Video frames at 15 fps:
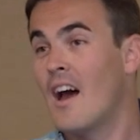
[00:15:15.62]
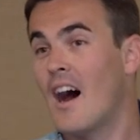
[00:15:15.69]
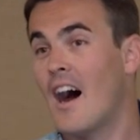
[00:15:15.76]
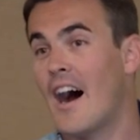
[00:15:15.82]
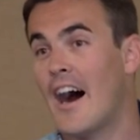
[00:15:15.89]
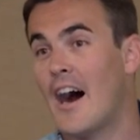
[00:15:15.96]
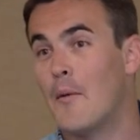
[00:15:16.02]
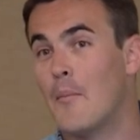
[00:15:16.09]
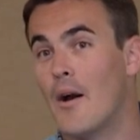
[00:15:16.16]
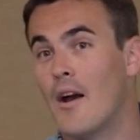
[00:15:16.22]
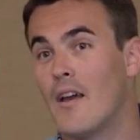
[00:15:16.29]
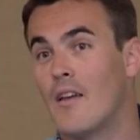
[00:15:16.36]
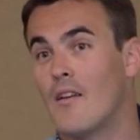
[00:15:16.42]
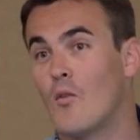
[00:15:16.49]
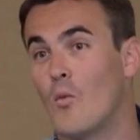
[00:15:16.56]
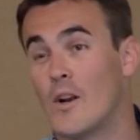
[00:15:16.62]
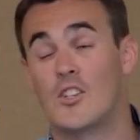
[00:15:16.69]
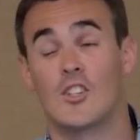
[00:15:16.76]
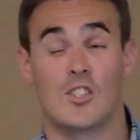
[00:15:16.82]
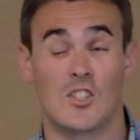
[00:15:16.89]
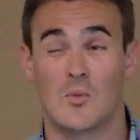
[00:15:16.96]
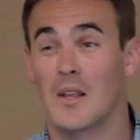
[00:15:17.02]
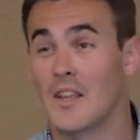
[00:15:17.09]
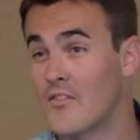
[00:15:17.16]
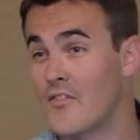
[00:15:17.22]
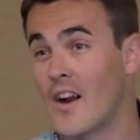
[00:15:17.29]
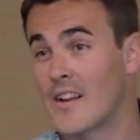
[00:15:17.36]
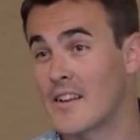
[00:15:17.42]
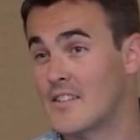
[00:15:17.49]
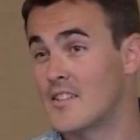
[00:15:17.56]
um, which is just really
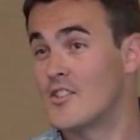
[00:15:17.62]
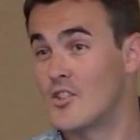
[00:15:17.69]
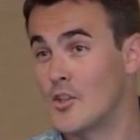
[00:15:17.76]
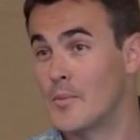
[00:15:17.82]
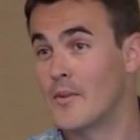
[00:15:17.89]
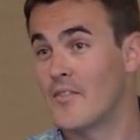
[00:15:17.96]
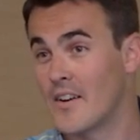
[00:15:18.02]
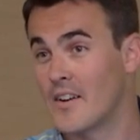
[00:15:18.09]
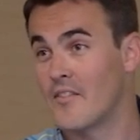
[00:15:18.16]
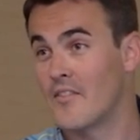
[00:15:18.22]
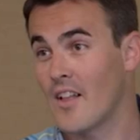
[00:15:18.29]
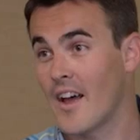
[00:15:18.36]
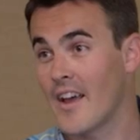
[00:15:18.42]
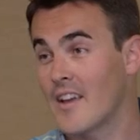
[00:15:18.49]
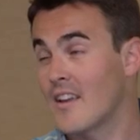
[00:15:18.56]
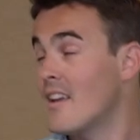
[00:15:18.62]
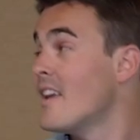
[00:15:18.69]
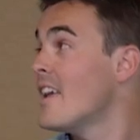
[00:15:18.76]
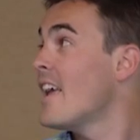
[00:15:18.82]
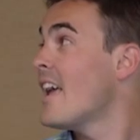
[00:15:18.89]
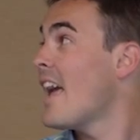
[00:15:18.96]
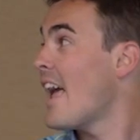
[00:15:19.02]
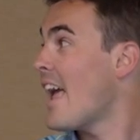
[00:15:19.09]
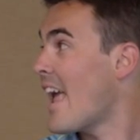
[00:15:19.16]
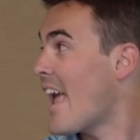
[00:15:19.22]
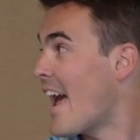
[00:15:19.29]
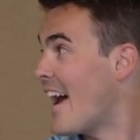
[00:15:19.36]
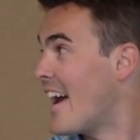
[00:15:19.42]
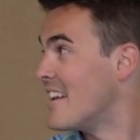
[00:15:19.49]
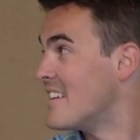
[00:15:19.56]
fun because they're super fun to fly.
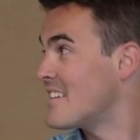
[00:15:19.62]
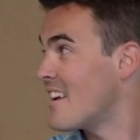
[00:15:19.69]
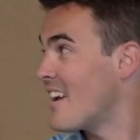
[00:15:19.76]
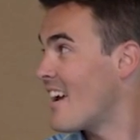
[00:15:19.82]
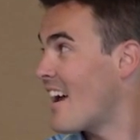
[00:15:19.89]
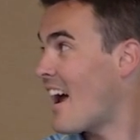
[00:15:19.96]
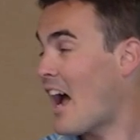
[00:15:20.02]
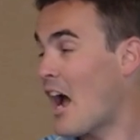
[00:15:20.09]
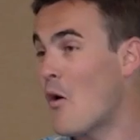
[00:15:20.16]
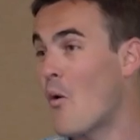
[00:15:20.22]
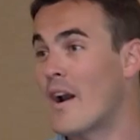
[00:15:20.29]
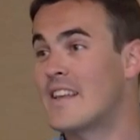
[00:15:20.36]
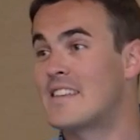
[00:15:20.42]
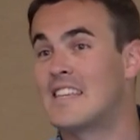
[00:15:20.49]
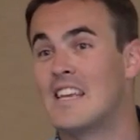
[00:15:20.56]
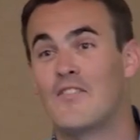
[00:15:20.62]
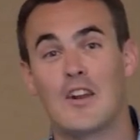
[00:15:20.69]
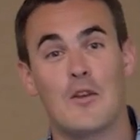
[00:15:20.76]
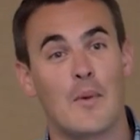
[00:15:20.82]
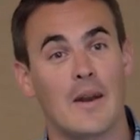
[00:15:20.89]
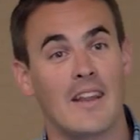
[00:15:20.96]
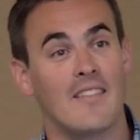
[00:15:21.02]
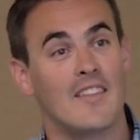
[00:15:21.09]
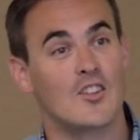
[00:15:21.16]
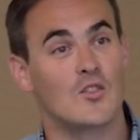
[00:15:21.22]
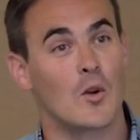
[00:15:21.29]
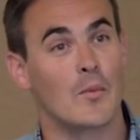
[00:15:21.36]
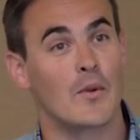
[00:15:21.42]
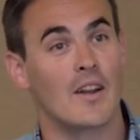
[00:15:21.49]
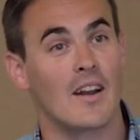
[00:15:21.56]
And I want to see if anybody in this
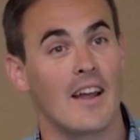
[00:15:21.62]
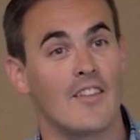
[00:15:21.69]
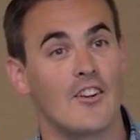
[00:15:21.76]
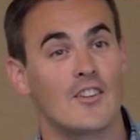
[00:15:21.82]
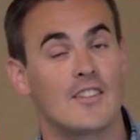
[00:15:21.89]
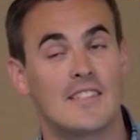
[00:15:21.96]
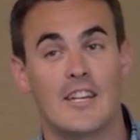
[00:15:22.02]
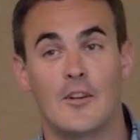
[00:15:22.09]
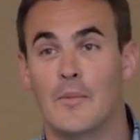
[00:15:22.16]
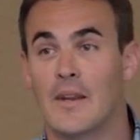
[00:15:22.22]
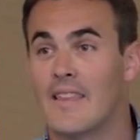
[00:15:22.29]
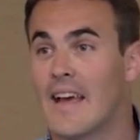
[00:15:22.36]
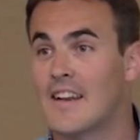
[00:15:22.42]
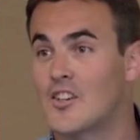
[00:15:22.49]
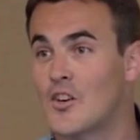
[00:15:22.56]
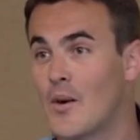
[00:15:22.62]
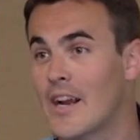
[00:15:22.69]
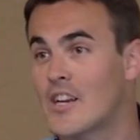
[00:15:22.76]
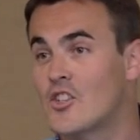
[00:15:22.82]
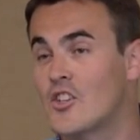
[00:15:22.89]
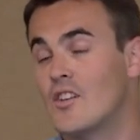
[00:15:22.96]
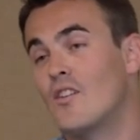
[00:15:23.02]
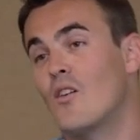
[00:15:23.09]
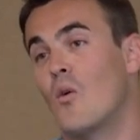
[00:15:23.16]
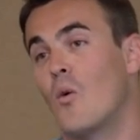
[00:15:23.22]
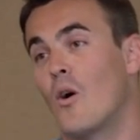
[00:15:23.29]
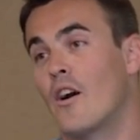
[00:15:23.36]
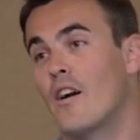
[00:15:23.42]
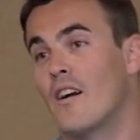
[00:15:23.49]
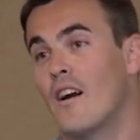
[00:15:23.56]
room could either steer me in that direction
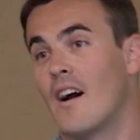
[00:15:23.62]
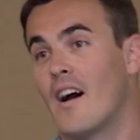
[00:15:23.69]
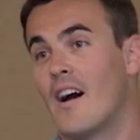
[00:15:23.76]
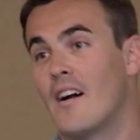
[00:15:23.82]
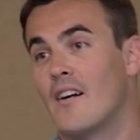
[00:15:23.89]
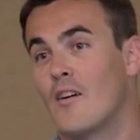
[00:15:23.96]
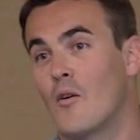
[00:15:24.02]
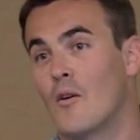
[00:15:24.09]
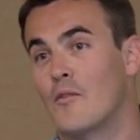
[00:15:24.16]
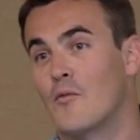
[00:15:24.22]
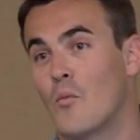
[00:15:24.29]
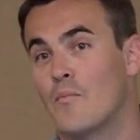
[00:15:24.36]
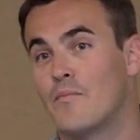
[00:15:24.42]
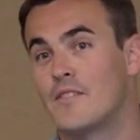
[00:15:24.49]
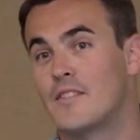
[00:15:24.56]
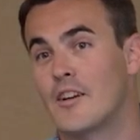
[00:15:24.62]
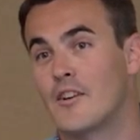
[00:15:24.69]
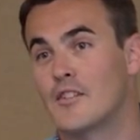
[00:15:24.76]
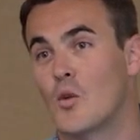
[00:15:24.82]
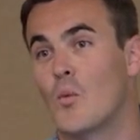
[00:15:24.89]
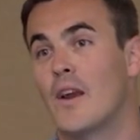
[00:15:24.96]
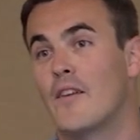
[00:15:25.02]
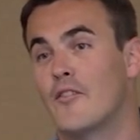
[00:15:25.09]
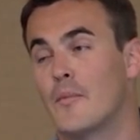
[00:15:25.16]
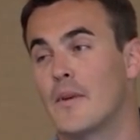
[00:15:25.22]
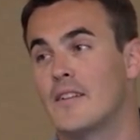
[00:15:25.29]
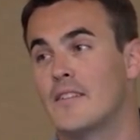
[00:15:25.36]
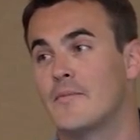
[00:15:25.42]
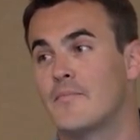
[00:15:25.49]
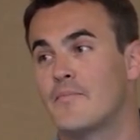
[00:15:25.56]
or, uh, or steer us away from
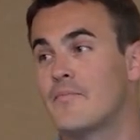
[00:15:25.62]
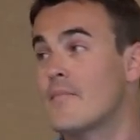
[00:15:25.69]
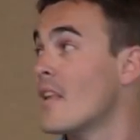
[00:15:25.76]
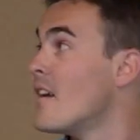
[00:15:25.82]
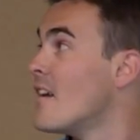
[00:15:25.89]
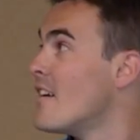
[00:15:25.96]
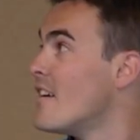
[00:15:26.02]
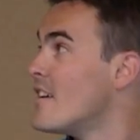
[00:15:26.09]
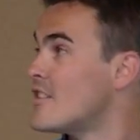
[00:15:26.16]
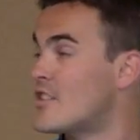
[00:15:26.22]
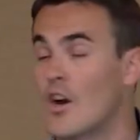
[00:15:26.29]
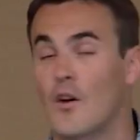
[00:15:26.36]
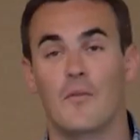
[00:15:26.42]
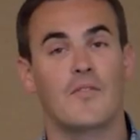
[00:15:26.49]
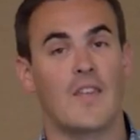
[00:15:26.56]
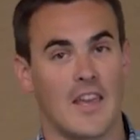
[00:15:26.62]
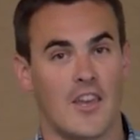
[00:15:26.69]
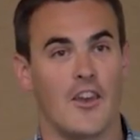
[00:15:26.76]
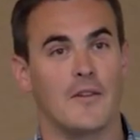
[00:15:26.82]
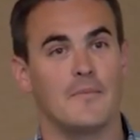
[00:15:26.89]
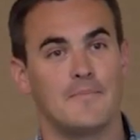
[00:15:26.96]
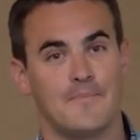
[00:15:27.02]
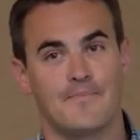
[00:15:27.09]
it. So thank you.